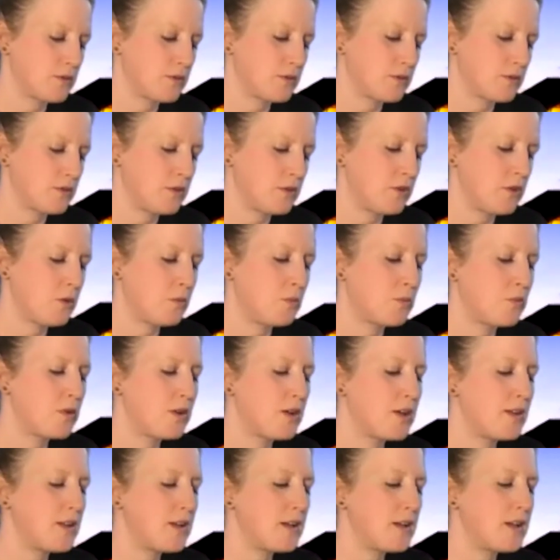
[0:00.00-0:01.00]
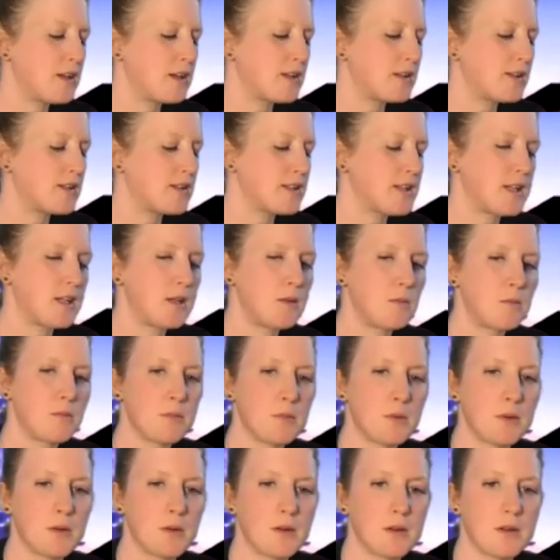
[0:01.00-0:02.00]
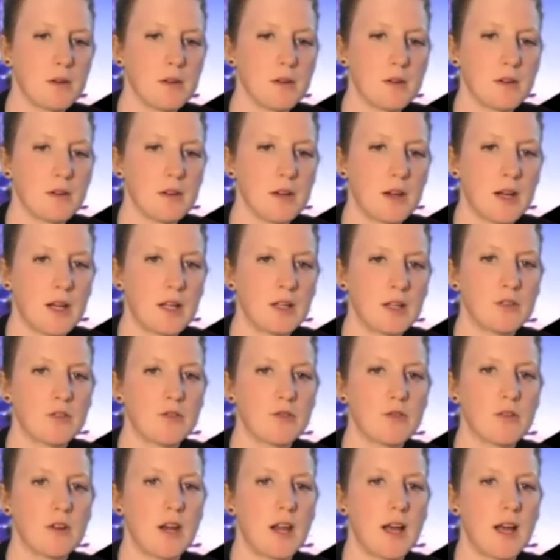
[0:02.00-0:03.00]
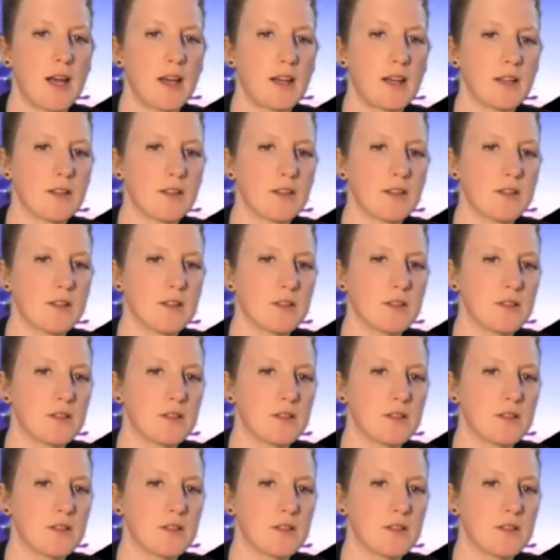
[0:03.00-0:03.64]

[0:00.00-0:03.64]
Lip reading: Your breathing is deep and relaxed.